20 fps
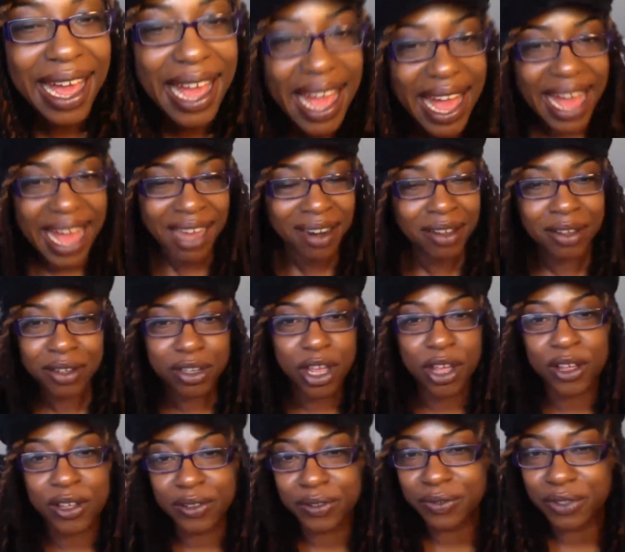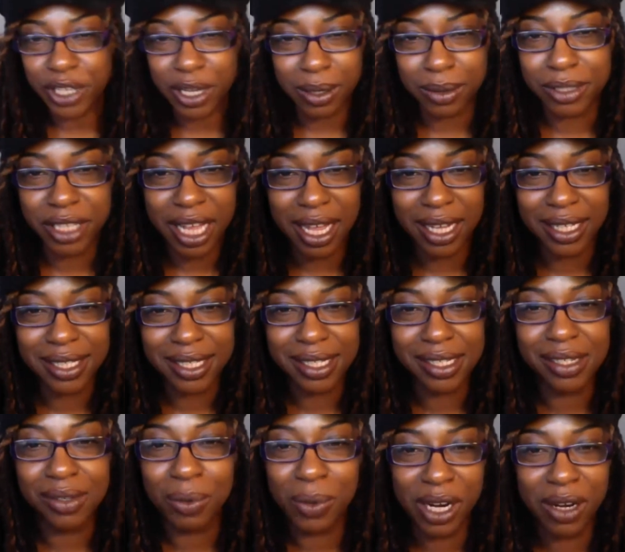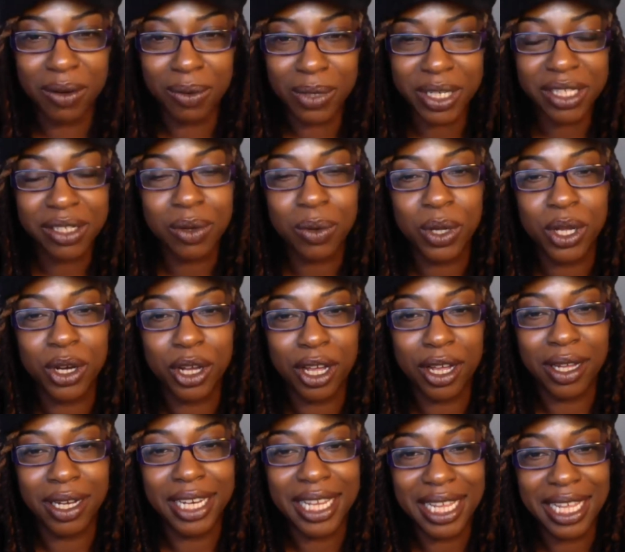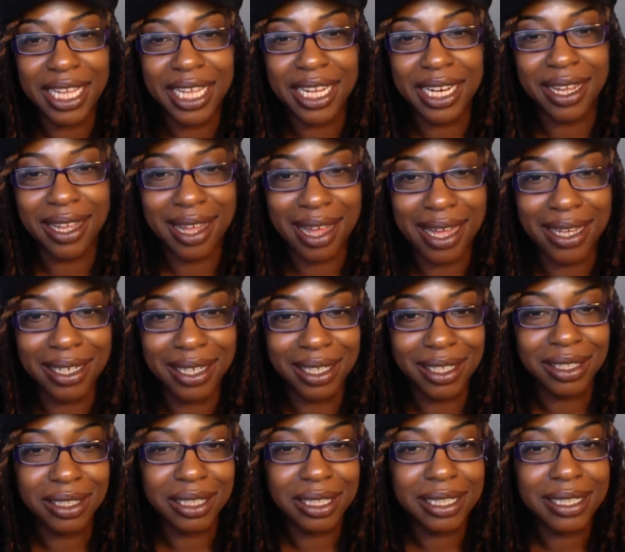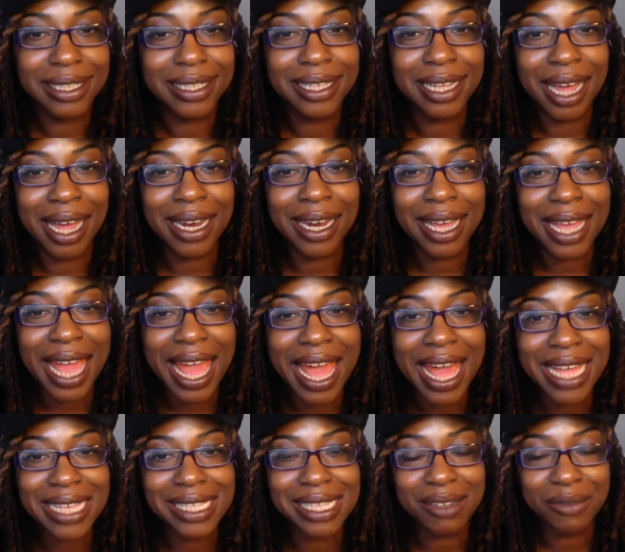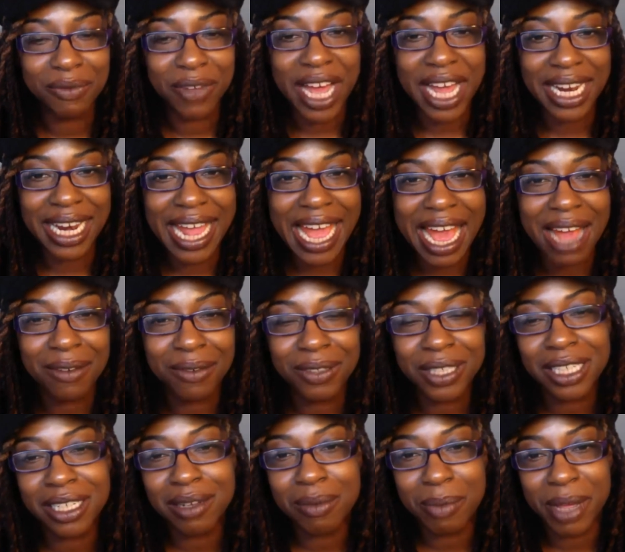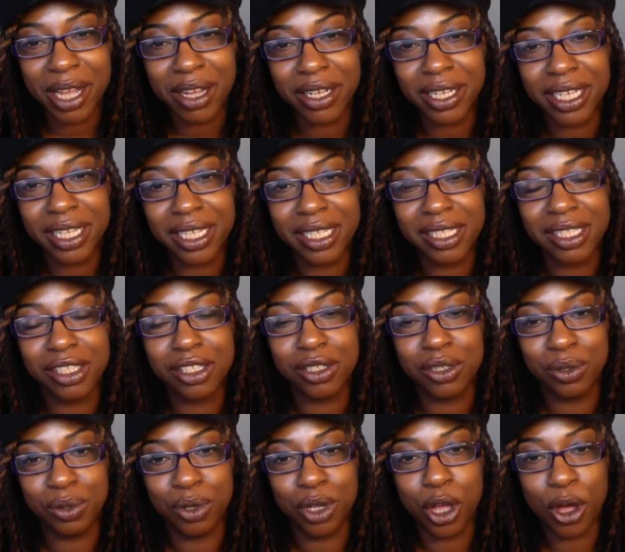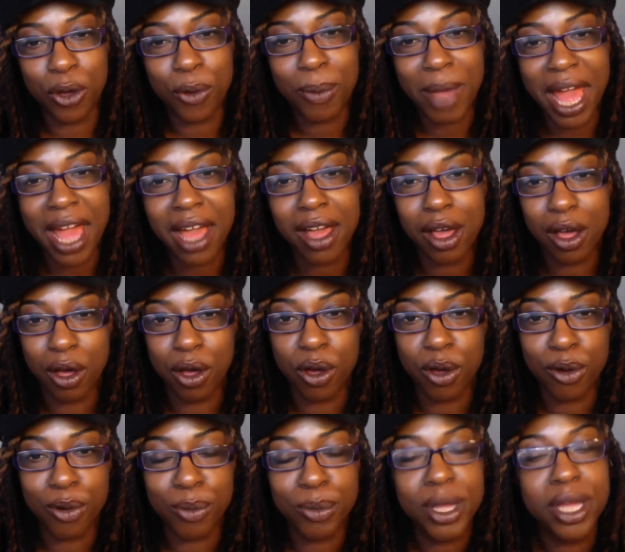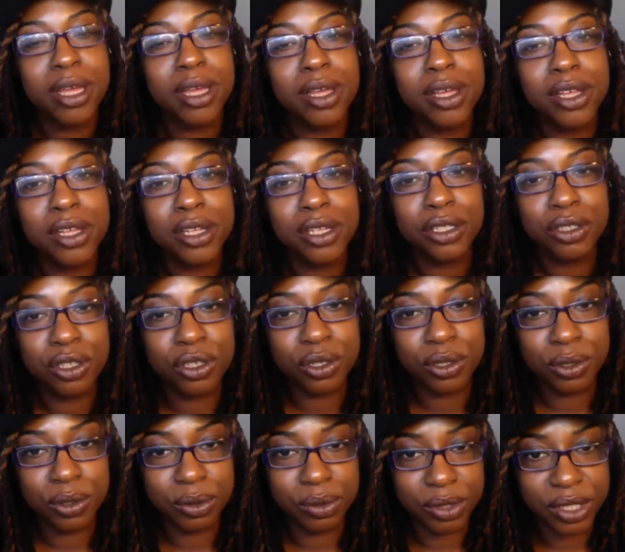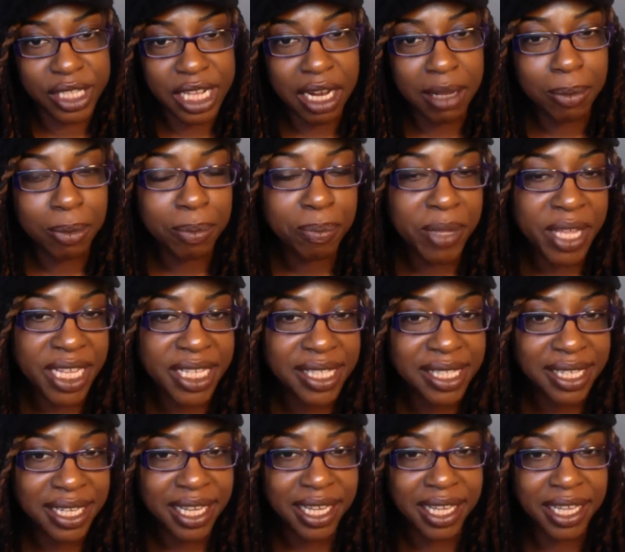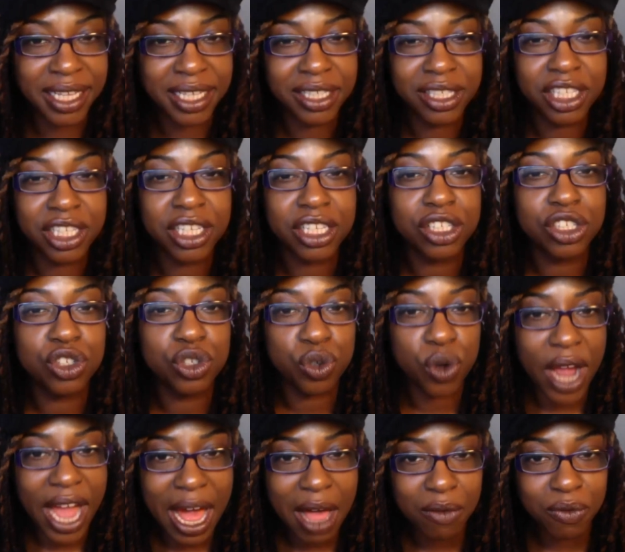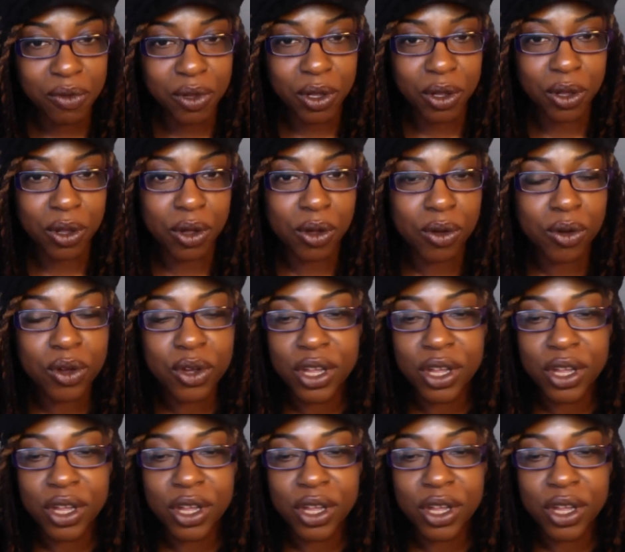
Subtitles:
I don't know if ToneTalks is aware of what's going on in Ghana. Ghana has invited African Americans to go back home to set up business, travel,